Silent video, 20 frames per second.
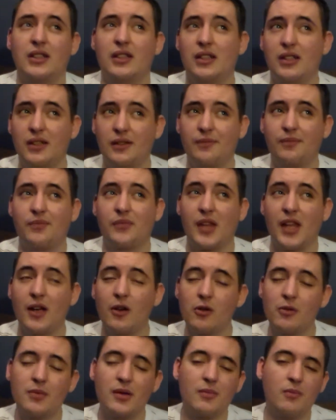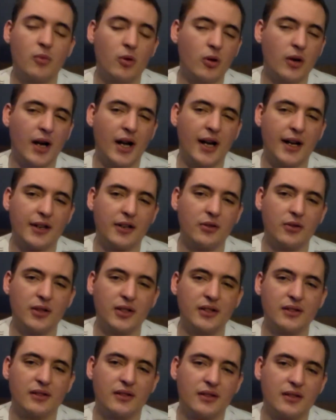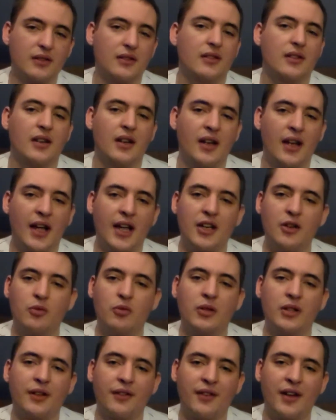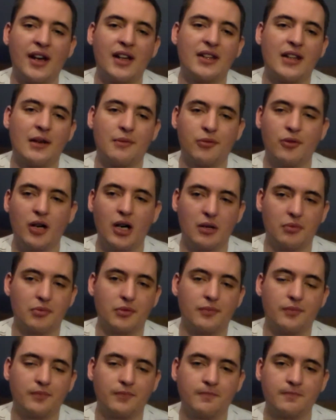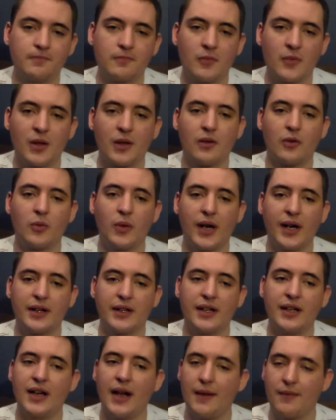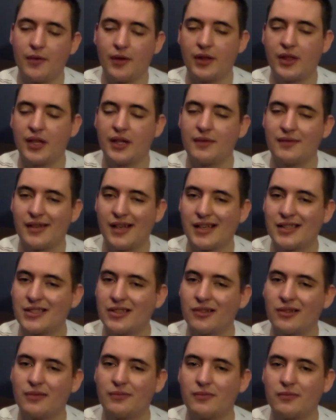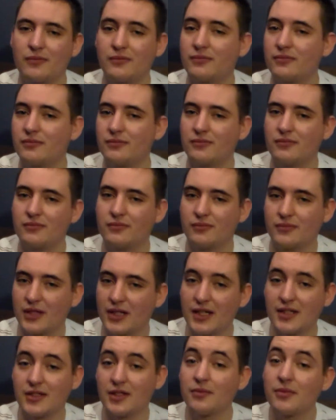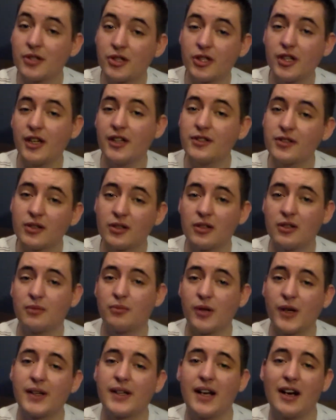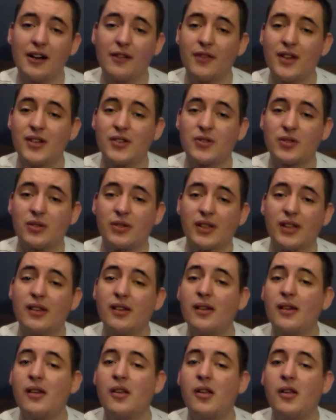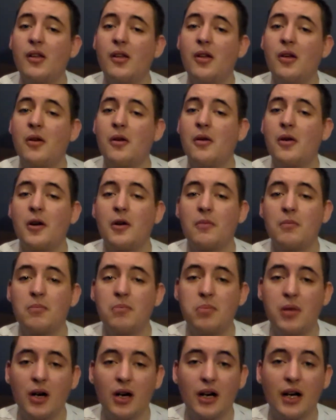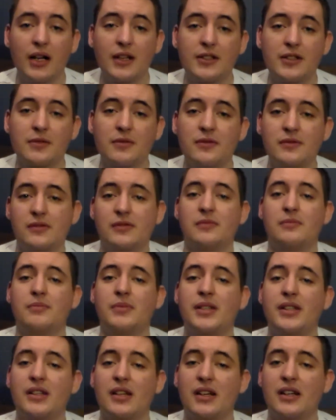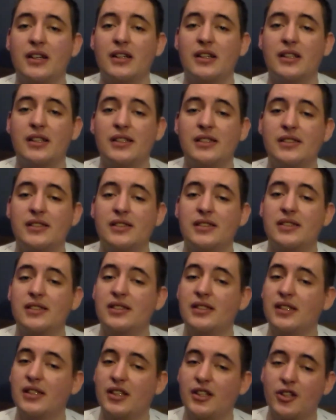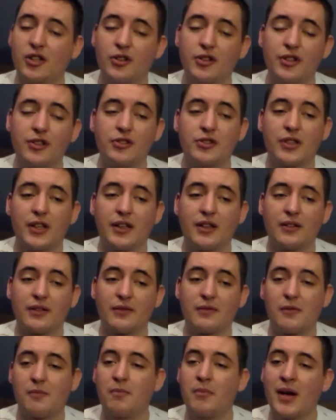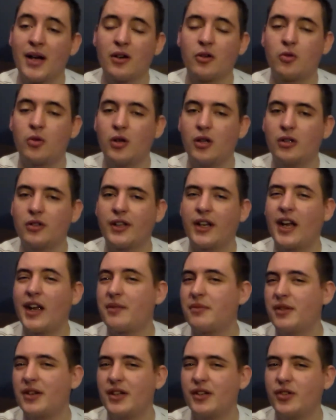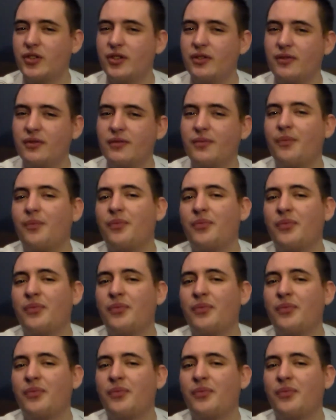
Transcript: it would have been more accurate and you wouldn't have had that problem. Granted, everything, because their machines are gonna break down eventually, but because you're using better quality ammunition,